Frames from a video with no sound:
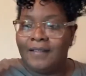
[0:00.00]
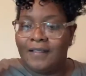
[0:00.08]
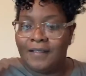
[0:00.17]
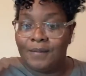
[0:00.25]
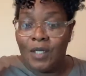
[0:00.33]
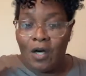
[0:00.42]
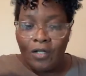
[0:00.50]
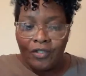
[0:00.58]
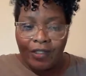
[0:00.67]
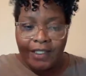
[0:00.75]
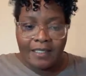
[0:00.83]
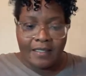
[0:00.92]
some
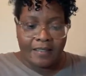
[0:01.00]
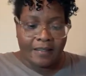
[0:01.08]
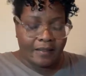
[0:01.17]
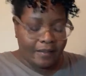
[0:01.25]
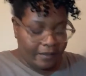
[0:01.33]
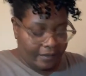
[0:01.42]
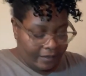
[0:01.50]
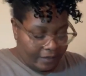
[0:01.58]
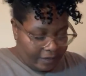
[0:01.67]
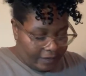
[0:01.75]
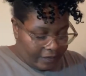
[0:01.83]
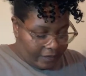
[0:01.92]
cauldrons.
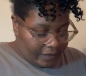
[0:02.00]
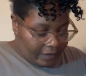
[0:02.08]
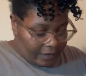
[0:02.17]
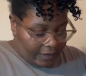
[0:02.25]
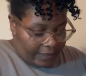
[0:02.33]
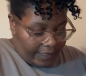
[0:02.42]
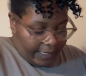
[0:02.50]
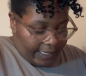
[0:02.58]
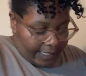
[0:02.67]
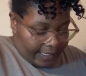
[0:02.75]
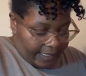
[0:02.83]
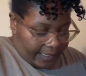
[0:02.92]

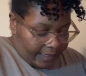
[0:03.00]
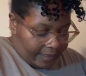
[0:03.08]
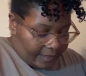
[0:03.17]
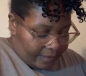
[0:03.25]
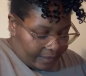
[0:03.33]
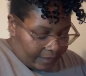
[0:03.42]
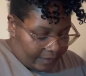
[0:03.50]
And